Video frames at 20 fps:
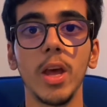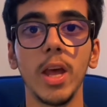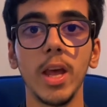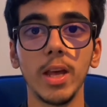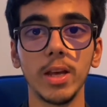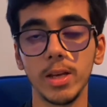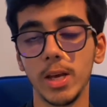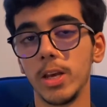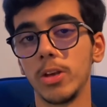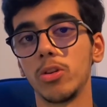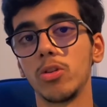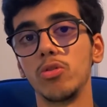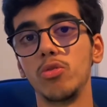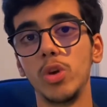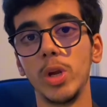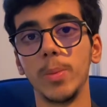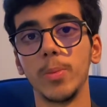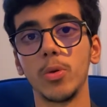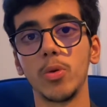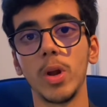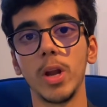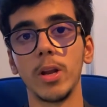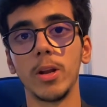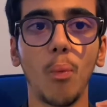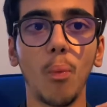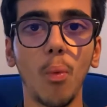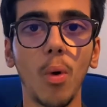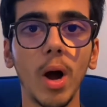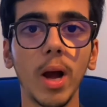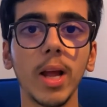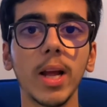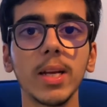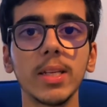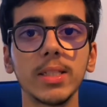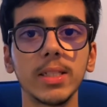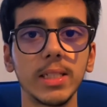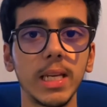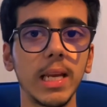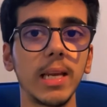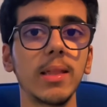in getting your dream grade. Why I
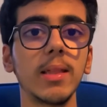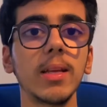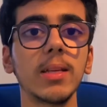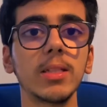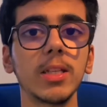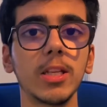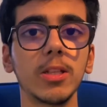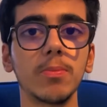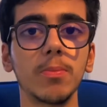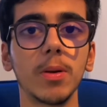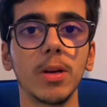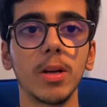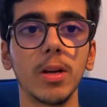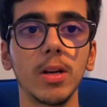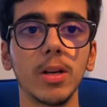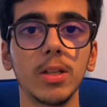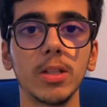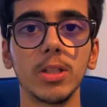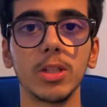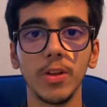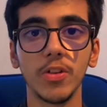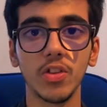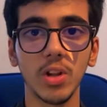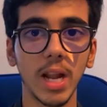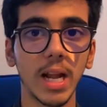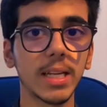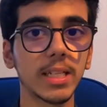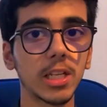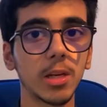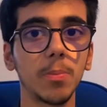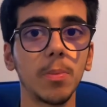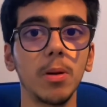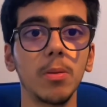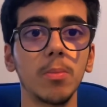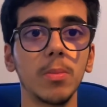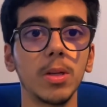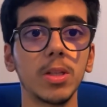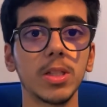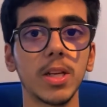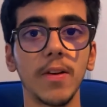say this is because these last couple of
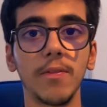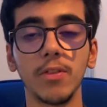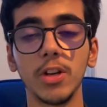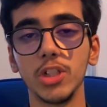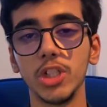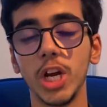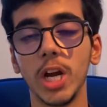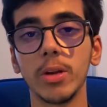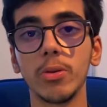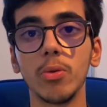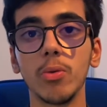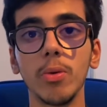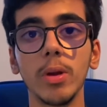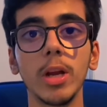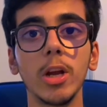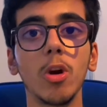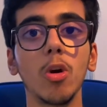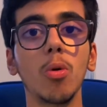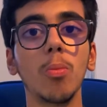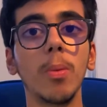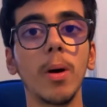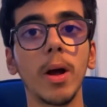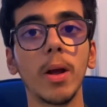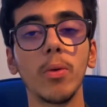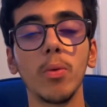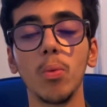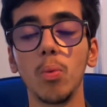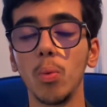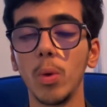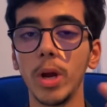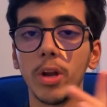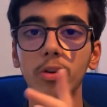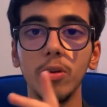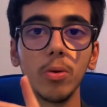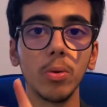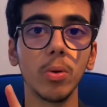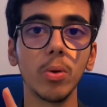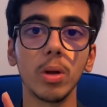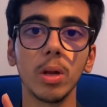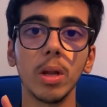months after January go by way too
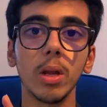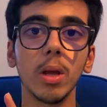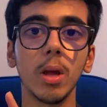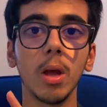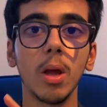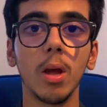quickly.